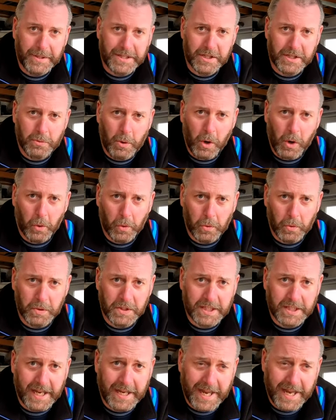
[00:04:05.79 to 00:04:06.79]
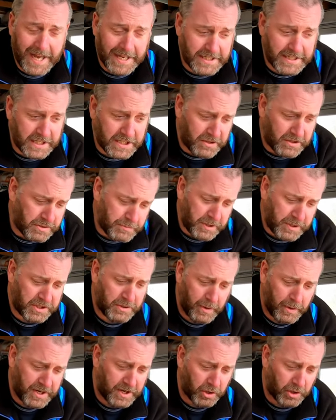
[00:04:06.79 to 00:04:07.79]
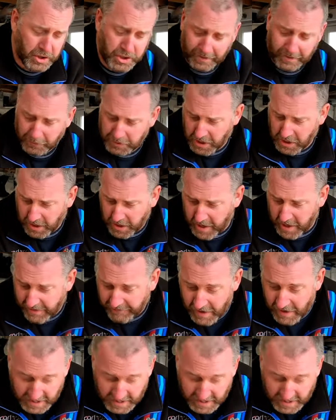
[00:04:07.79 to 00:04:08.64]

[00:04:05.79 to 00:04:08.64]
because it's quite awkward to get your hands into, especially when you've got shovels like I